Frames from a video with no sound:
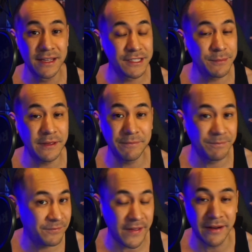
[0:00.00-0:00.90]
to be
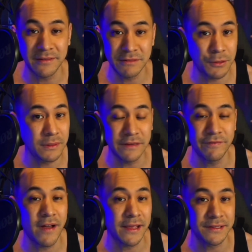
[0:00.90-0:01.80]
fair, totally
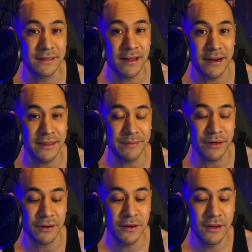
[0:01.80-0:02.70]
fine, because a lot of them are